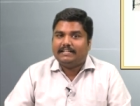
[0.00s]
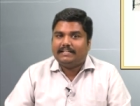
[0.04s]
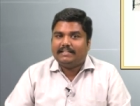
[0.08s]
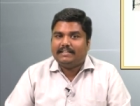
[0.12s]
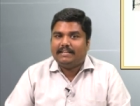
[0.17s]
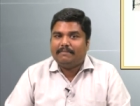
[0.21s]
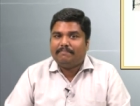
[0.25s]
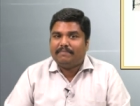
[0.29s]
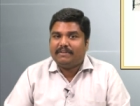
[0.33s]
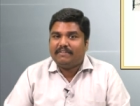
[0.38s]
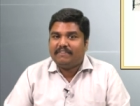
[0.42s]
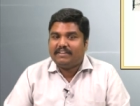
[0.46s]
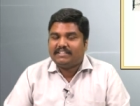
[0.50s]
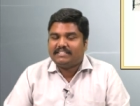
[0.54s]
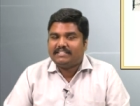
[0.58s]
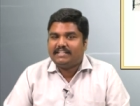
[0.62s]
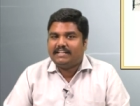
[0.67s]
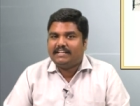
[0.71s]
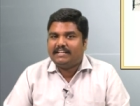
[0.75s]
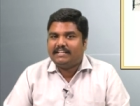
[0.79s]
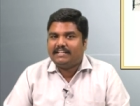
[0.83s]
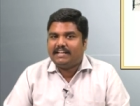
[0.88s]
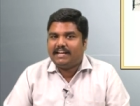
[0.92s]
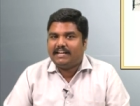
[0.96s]
deprivation
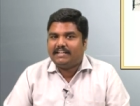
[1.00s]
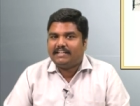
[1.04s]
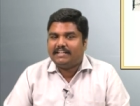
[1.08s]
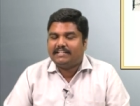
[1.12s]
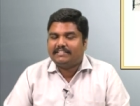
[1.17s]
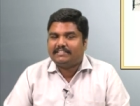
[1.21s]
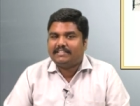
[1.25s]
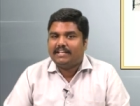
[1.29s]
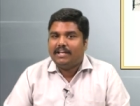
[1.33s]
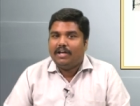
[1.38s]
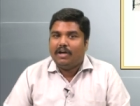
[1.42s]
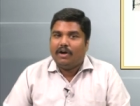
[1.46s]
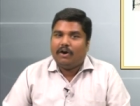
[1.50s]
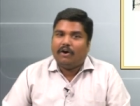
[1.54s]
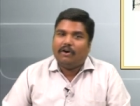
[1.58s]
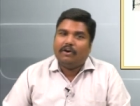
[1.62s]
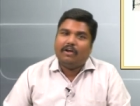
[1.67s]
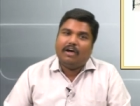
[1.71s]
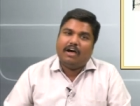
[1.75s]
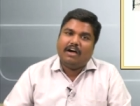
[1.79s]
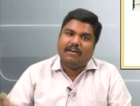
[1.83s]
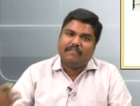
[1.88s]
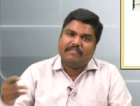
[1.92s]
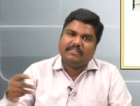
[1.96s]
indicators
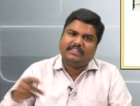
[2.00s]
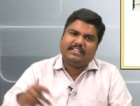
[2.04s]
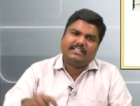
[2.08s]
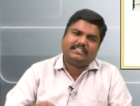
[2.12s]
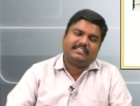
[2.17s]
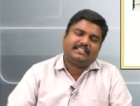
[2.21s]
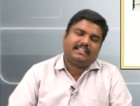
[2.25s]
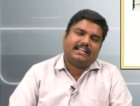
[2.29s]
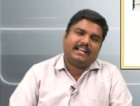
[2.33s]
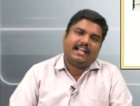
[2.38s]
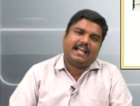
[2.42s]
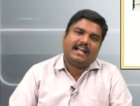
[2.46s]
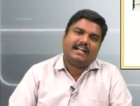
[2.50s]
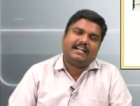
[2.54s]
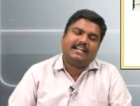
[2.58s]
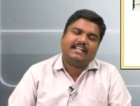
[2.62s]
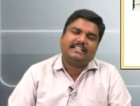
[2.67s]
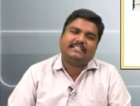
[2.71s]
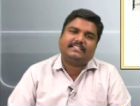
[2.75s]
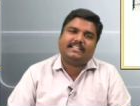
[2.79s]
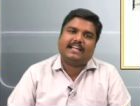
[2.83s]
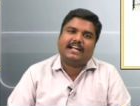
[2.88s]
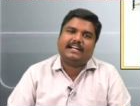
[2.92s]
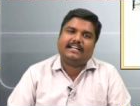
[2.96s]
along with this
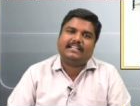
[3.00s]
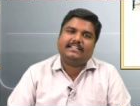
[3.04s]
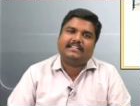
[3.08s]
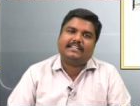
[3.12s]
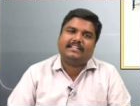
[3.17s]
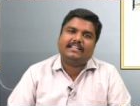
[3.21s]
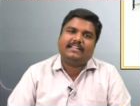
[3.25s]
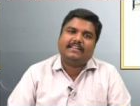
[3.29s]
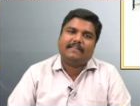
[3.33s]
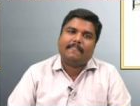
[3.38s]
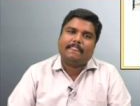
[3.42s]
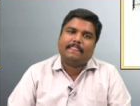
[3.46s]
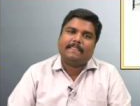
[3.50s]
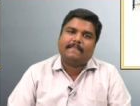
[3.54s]
landless category